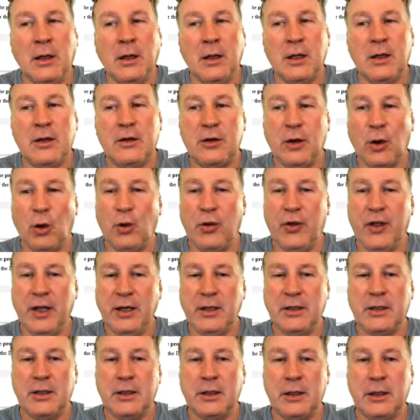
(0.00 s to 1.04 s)
So
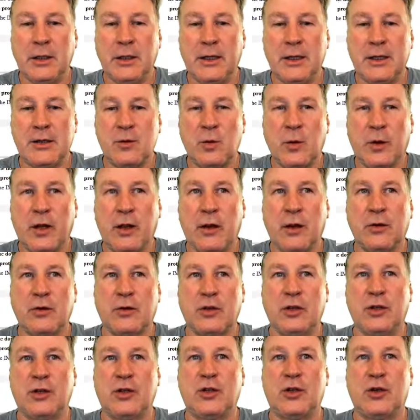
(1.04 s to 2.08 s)
this is one of those
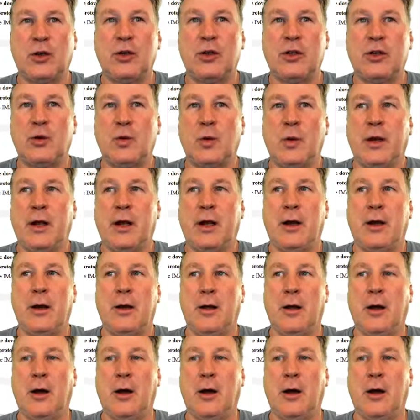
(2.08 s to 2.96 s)
concerns when